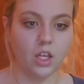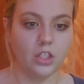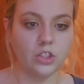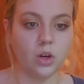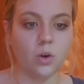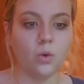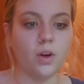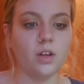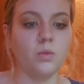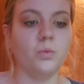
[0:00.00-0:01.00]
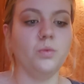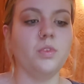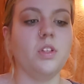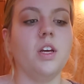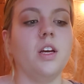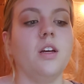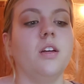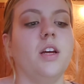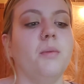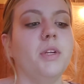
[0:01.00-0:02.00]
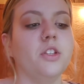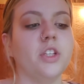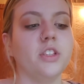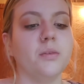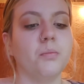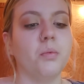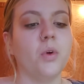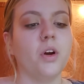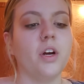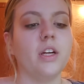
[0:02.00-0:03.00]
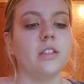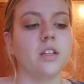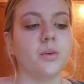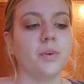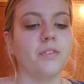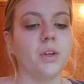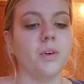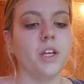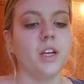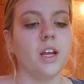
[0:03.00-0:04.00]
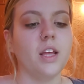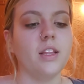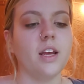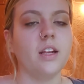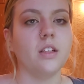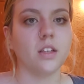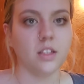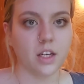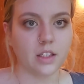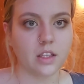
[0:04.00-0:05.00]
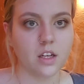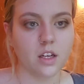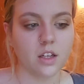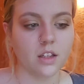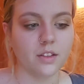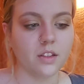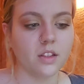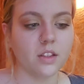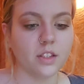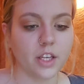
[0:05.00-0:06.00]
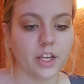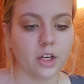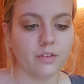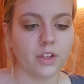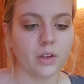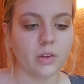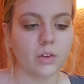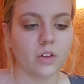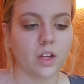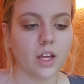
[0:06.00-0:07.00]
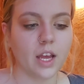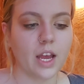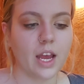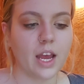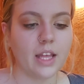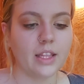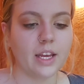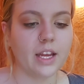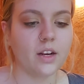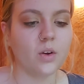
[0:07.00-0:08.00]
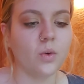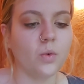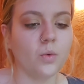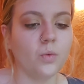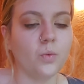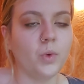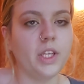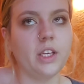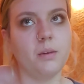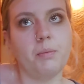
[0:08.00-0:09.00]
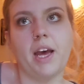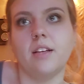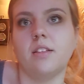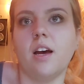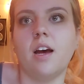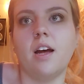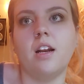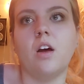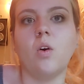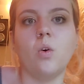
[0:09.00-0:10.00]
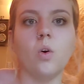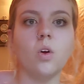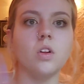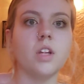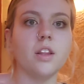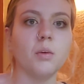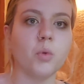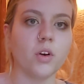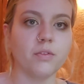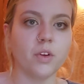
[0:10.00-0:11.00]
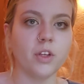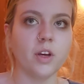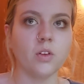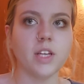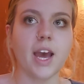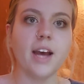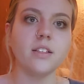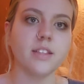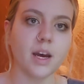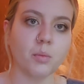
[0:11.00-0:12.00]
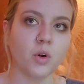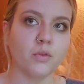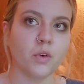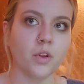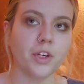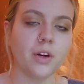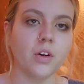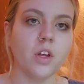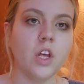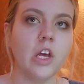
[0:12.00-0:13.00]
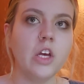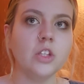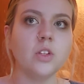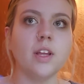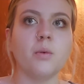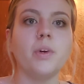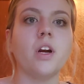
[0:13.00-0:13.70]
So the administrative board is going to review it and then conduct the interview, and then we pass on a whole nother portfolio to add to that portfolio, so that we are